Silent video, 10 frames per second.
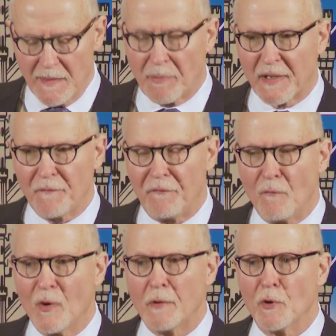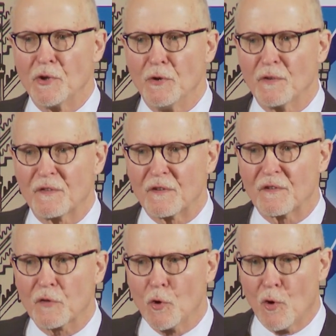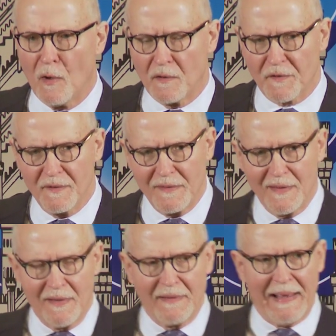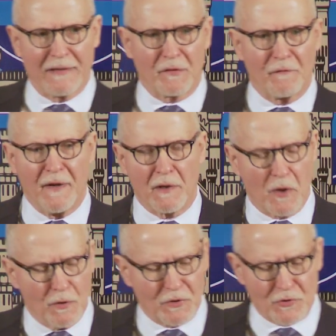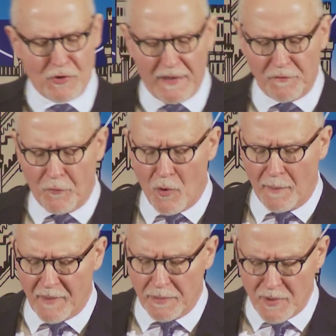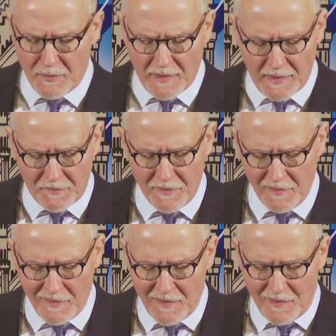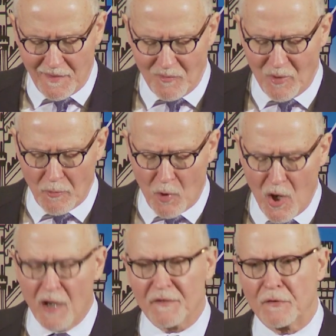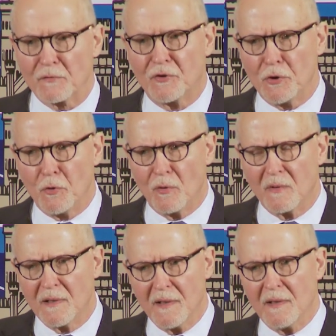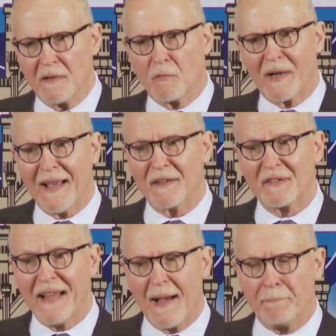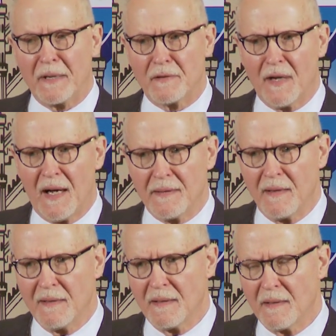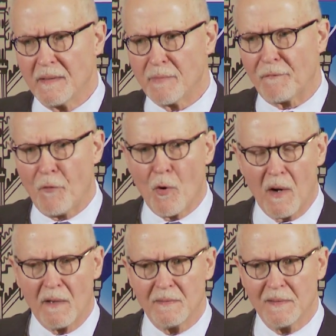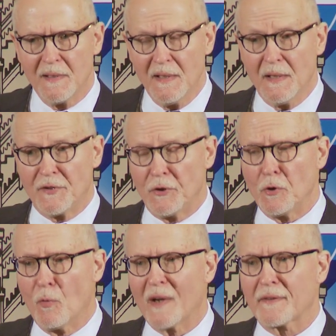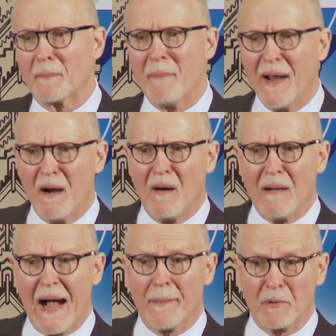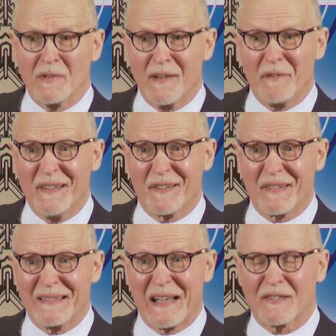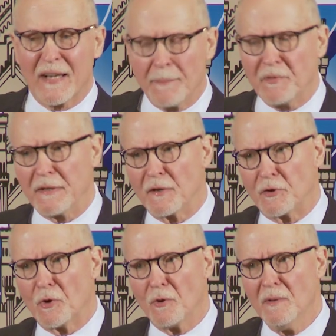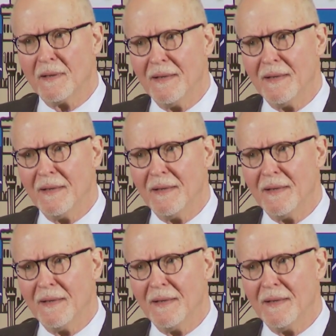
But if we will use the schools as a vehicle to transform communities, we will also do what has not been done before. Do what the mayor, I believe, is attempting to do